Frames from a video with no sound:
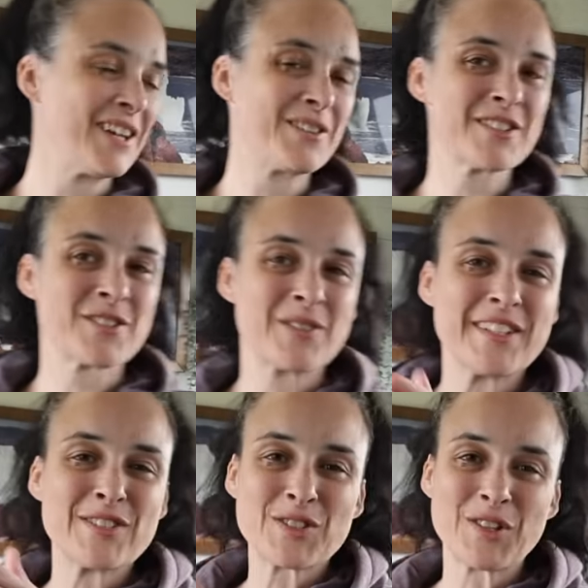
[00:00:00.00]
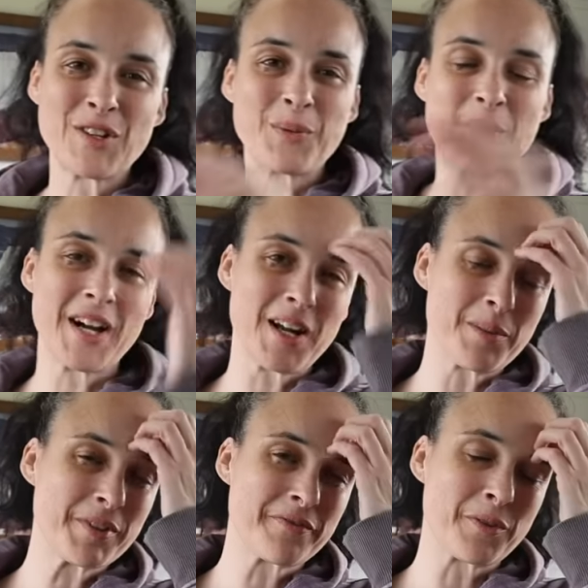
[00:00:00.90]
I was doing so
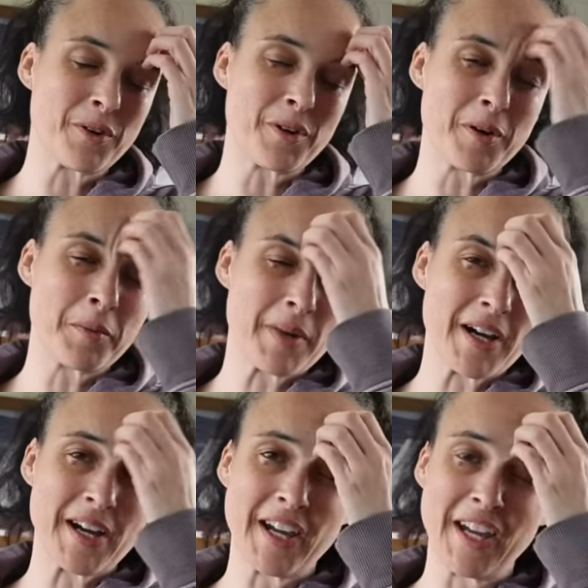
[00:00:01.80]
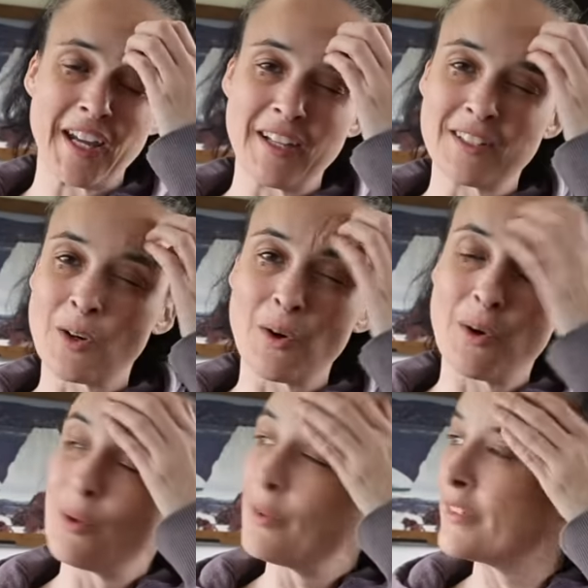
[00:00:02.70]
well before my
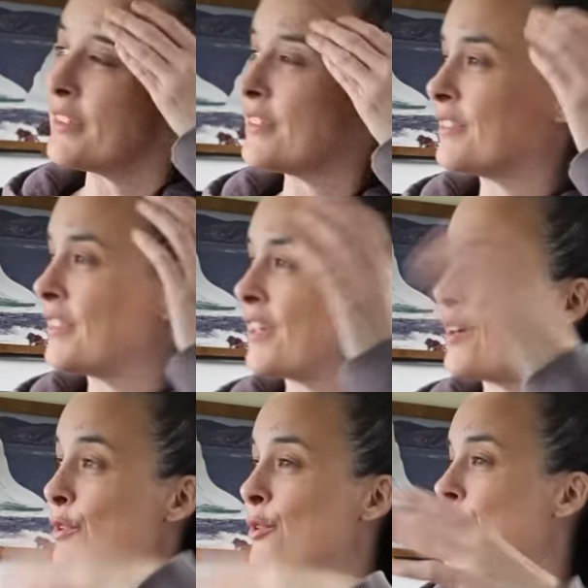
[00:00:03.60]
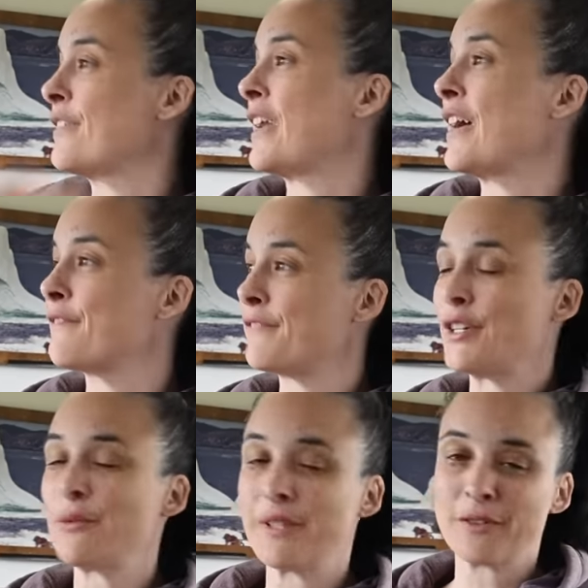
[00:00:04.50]
cold, you know, going like
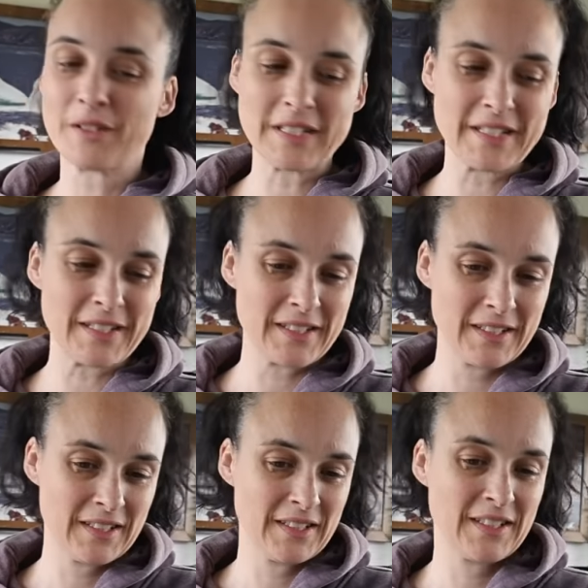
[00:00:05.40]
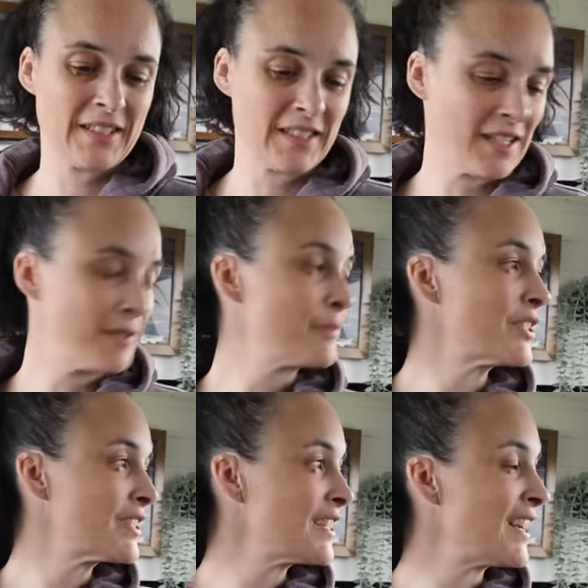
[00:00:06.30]
very regularly. And now I'm
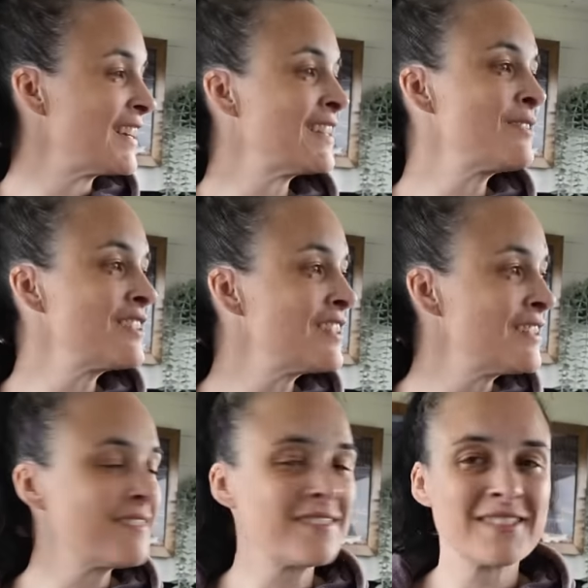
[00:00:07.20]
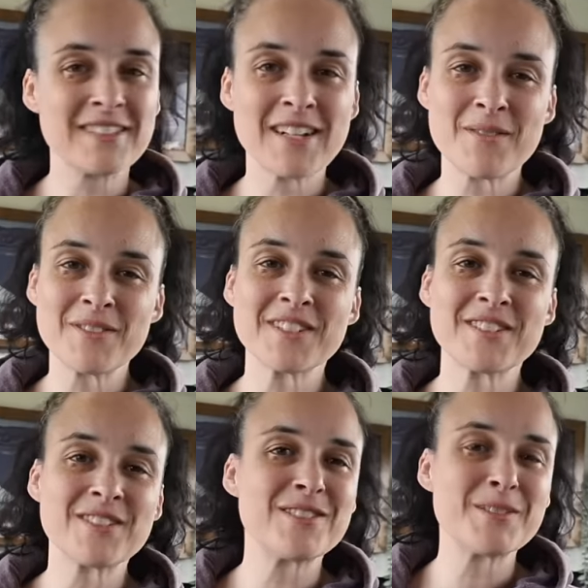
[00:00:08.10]
just like, I want to
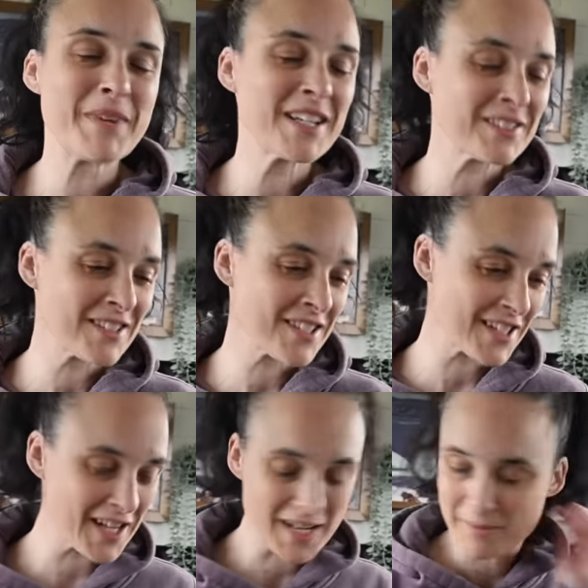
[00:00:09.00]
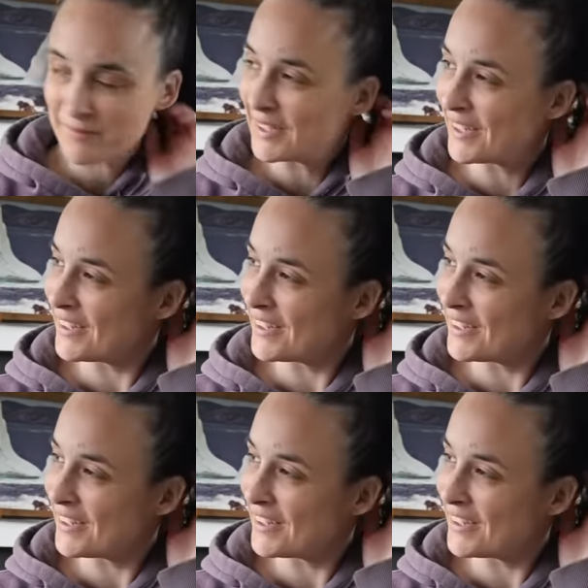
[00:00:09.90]
go back to the gym.